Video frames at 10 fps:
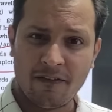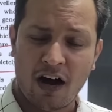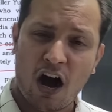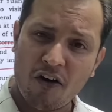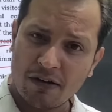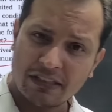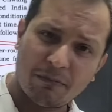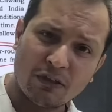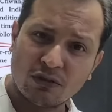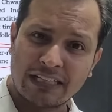How I was
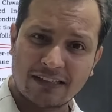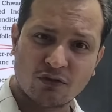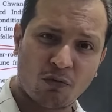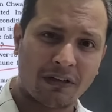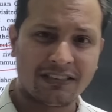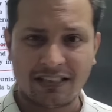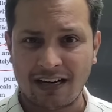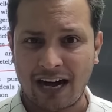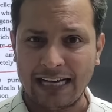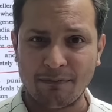able to get so much
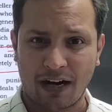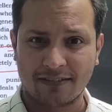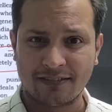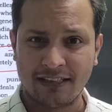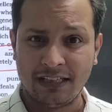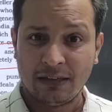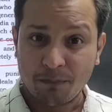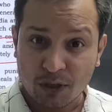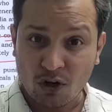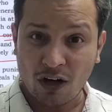high marks?
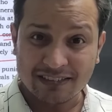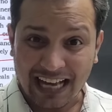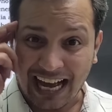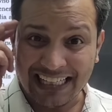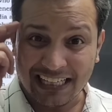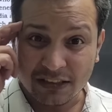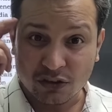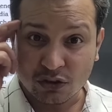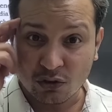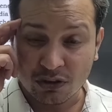Because I
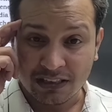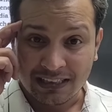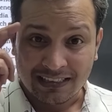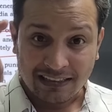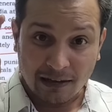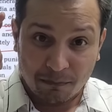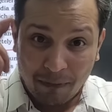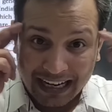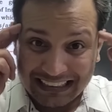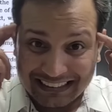understood the
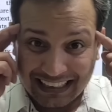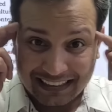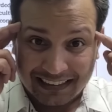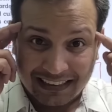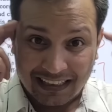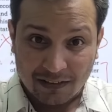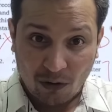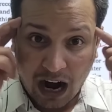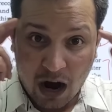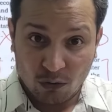mindset,
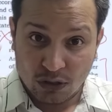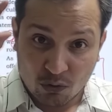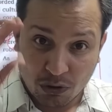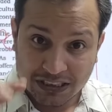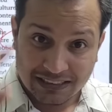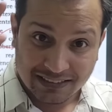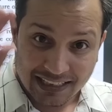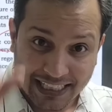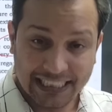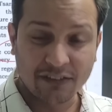how the questions are
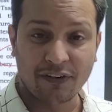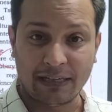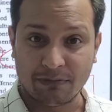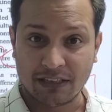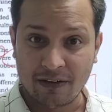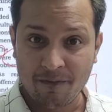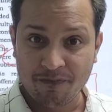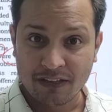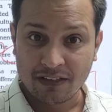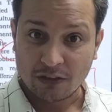getting framed.
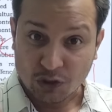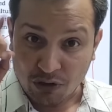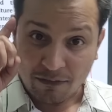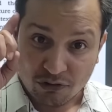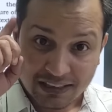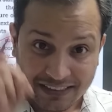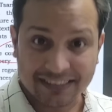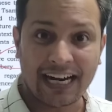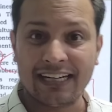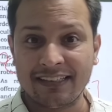You have to
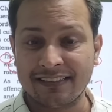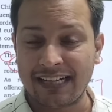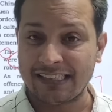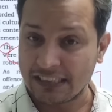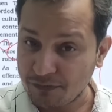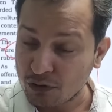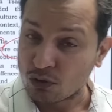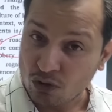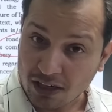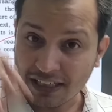understand this, guys. If you
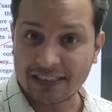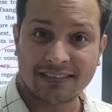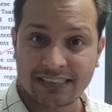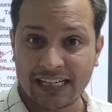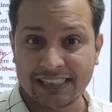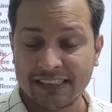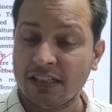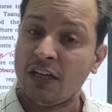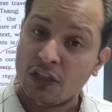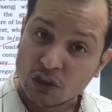do not understand this,
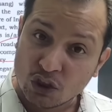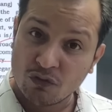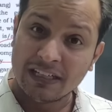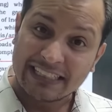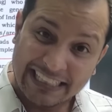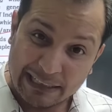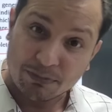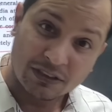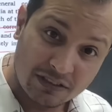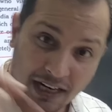you will keep
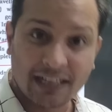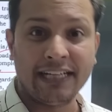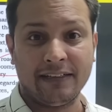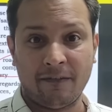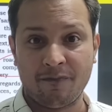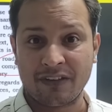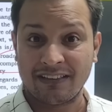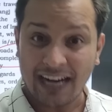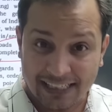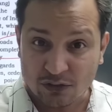struggling.
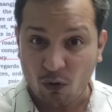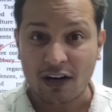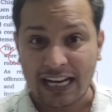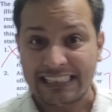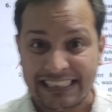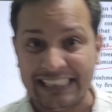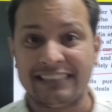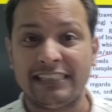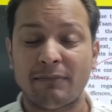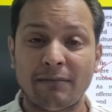That is what I teach
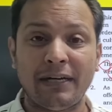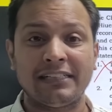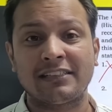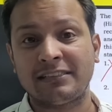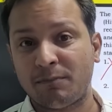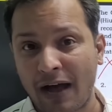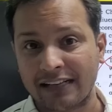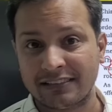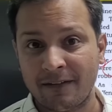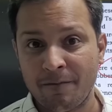in my mentorship batch.